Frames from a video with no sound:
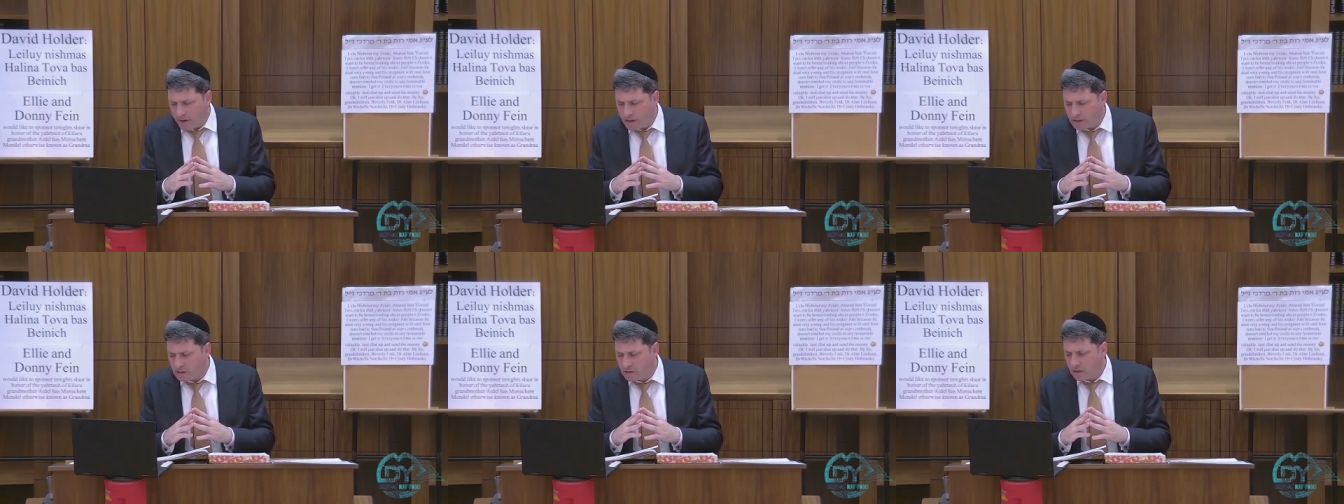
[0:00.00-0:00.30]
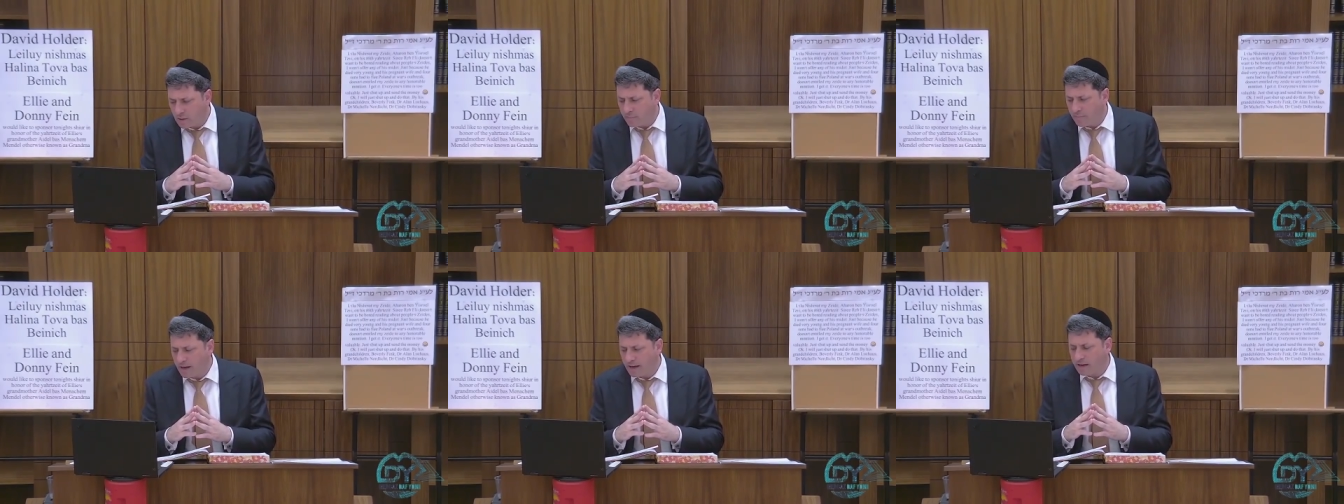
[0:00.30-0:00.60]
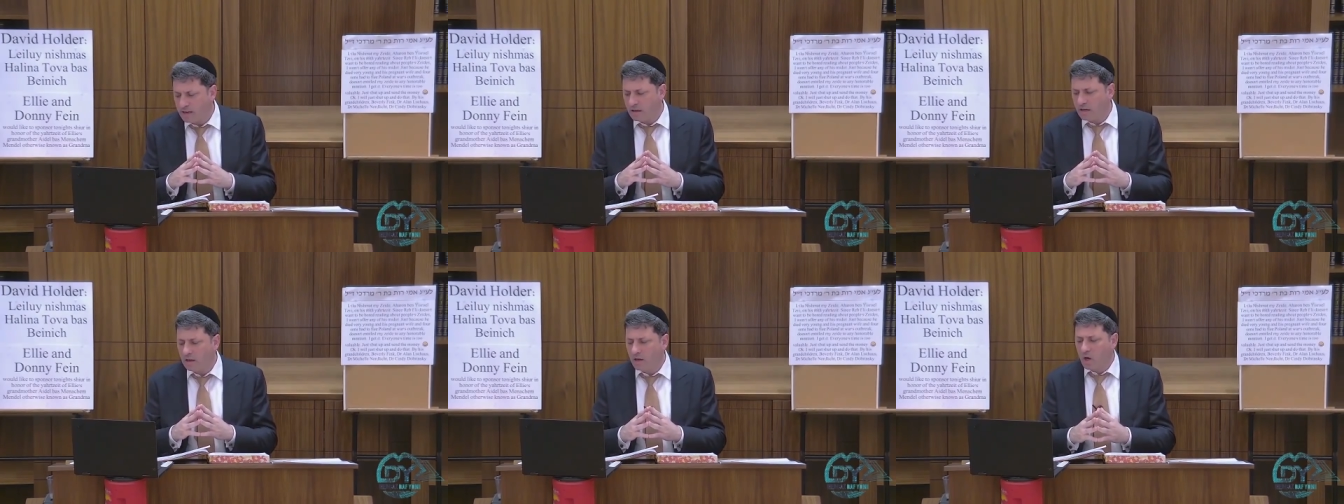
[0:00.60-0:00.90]
is
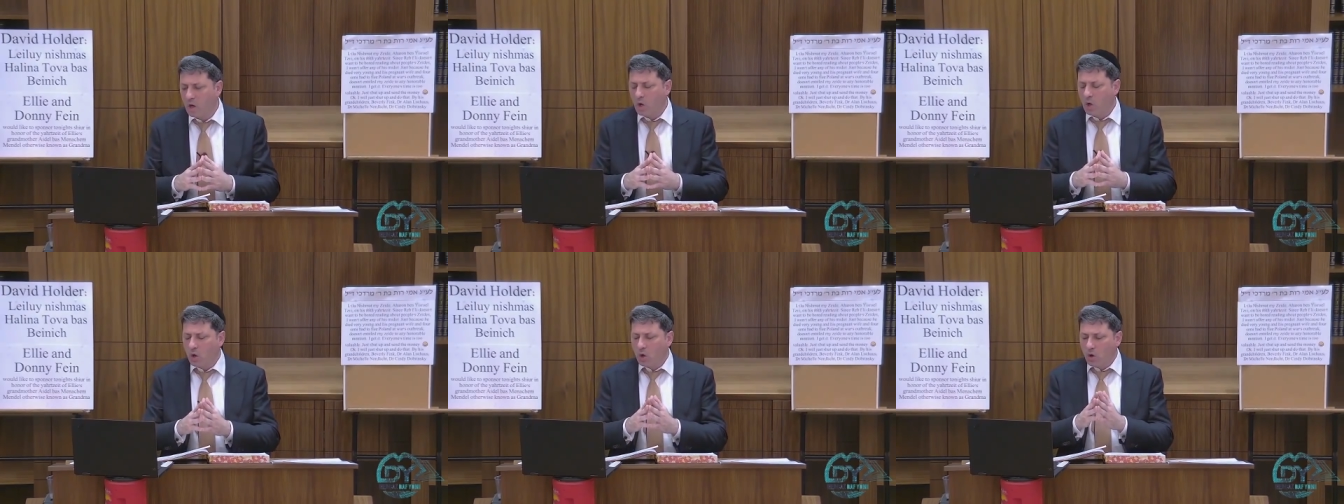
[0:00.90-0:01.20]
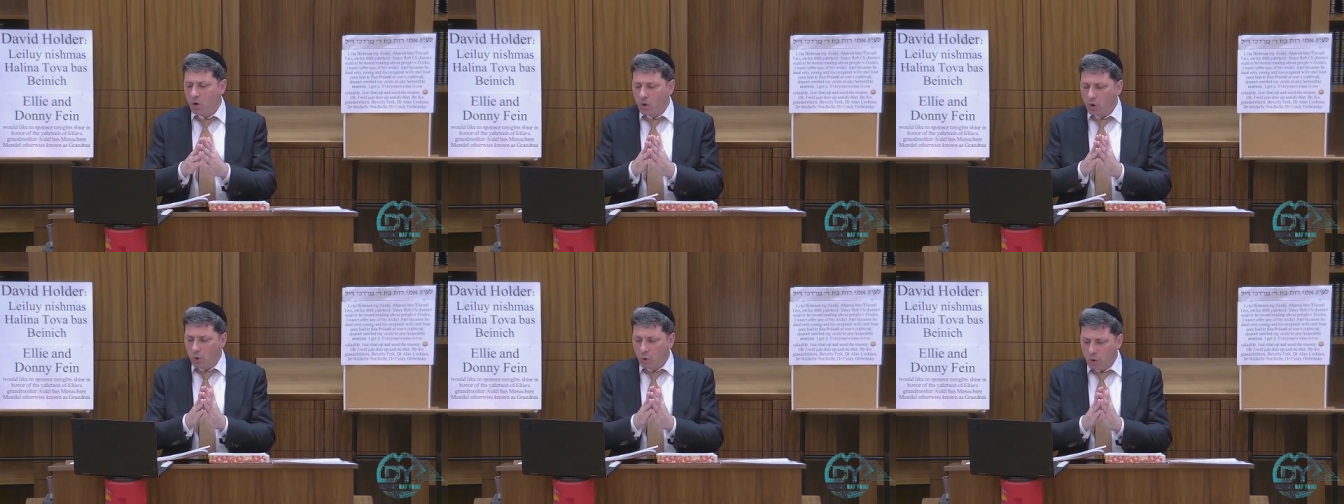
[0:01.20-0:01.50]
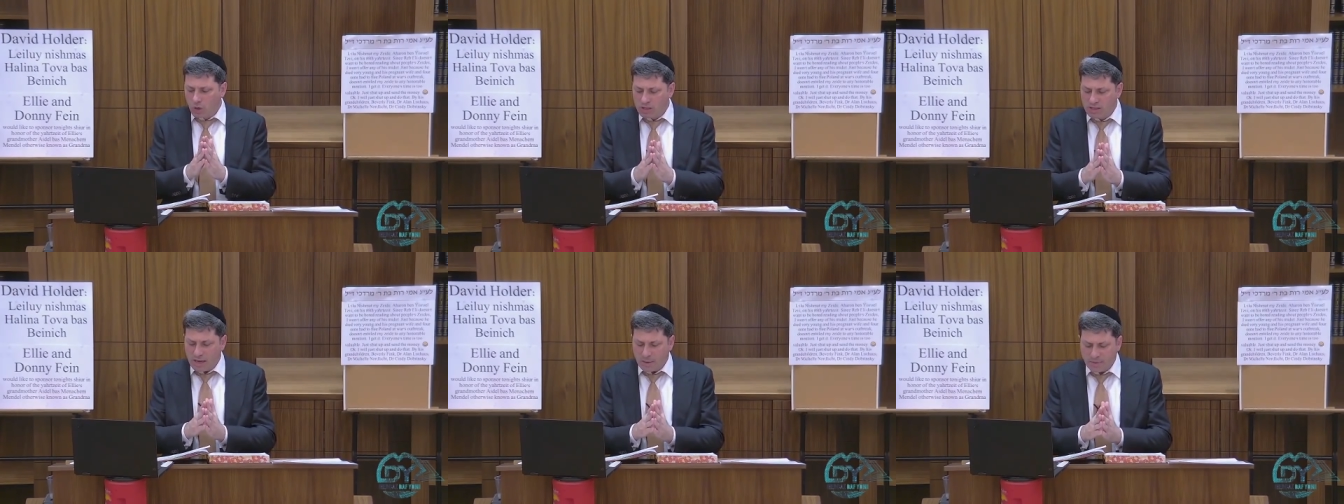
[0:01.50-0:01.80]
somebody
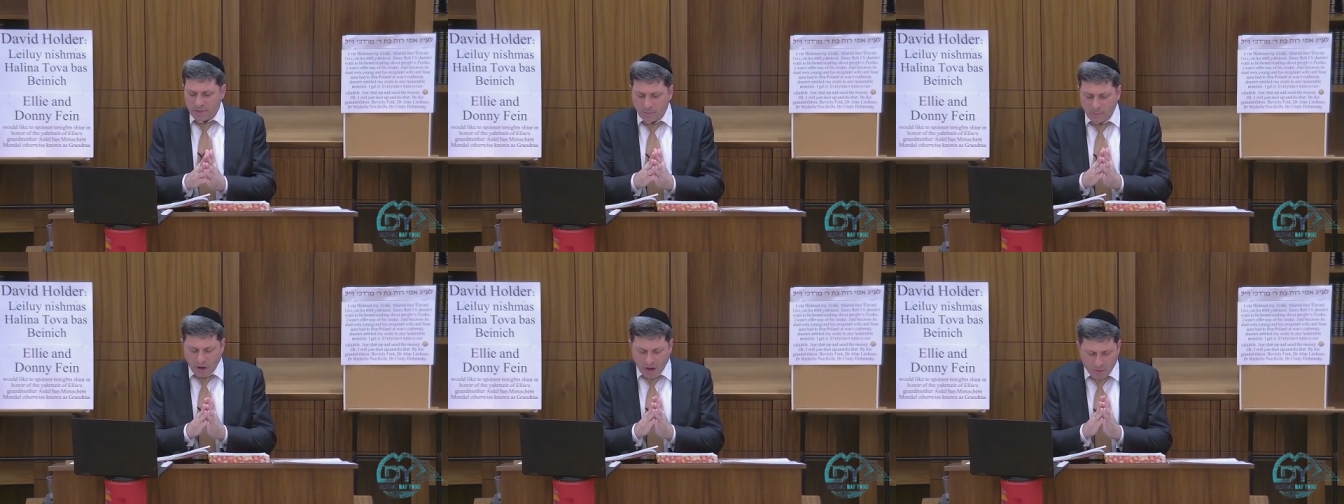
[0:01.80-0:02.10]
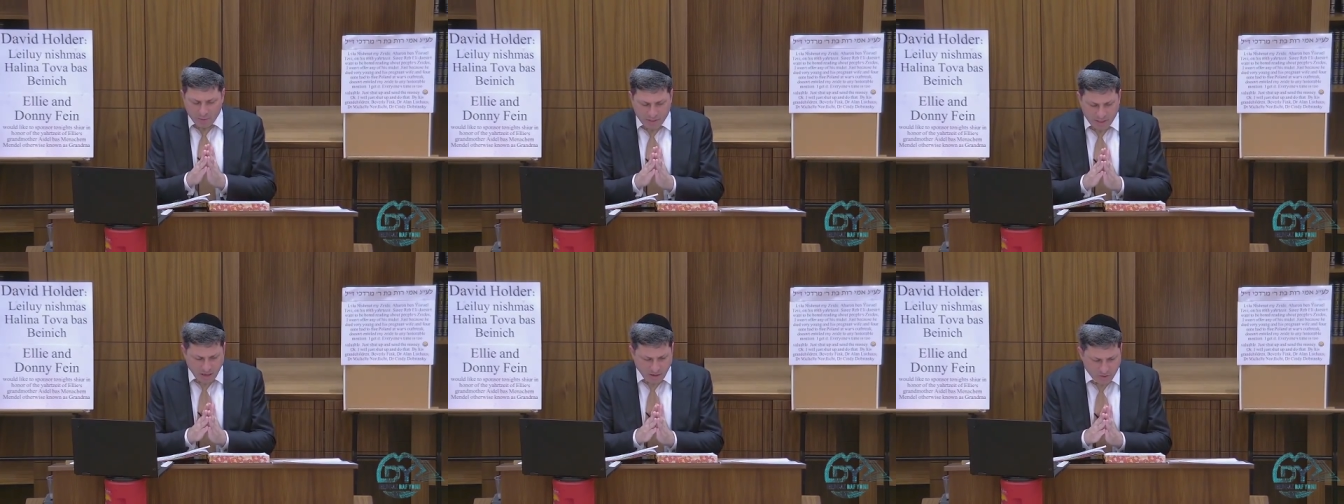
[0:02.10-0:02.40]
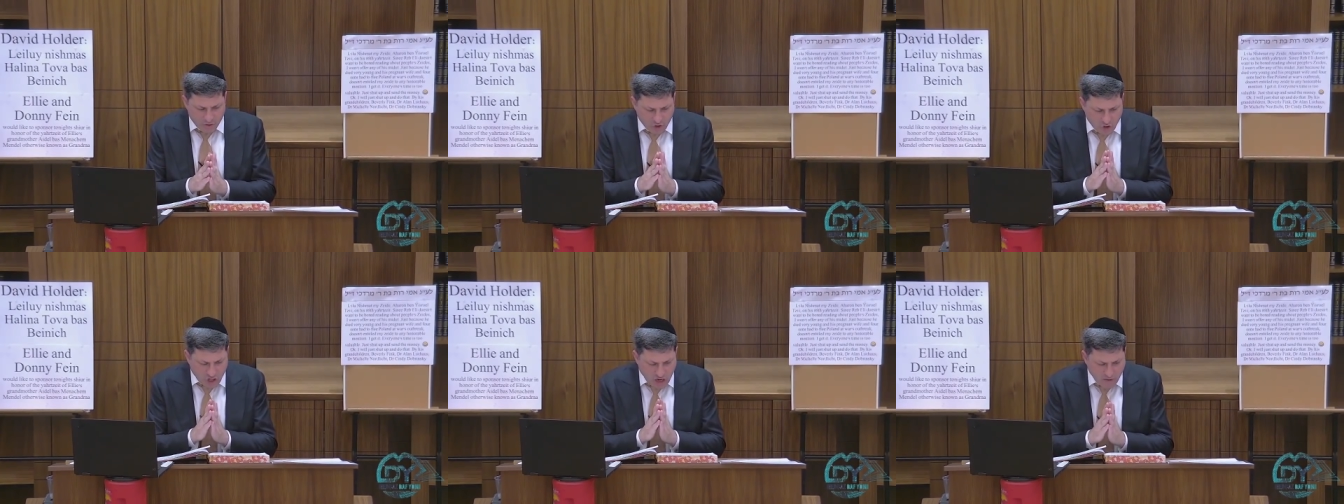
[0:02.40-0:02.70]
who accepts upon
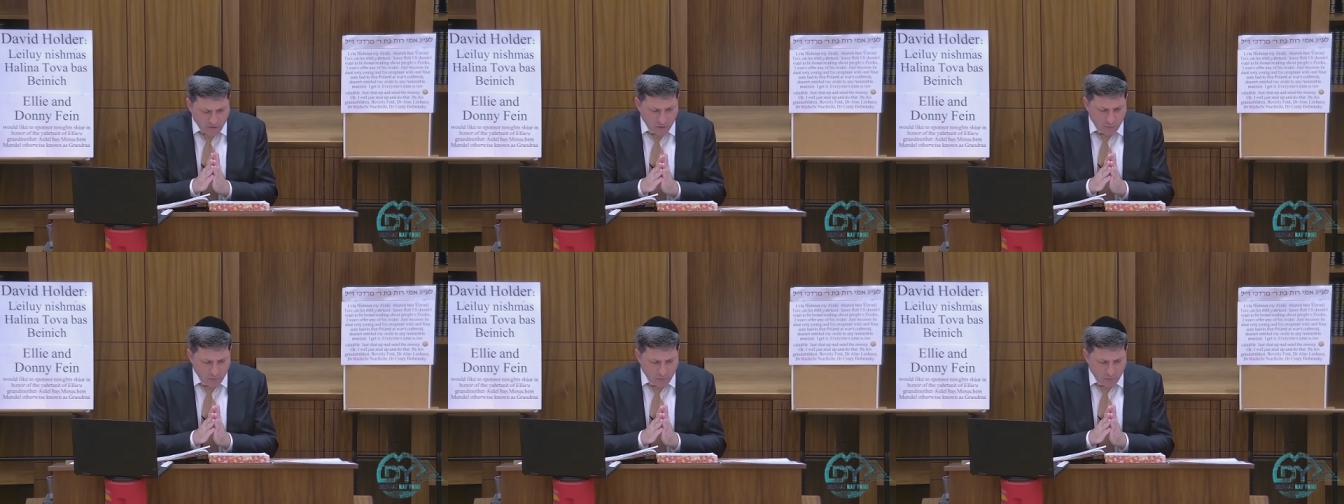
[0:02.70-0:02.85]
himself sheva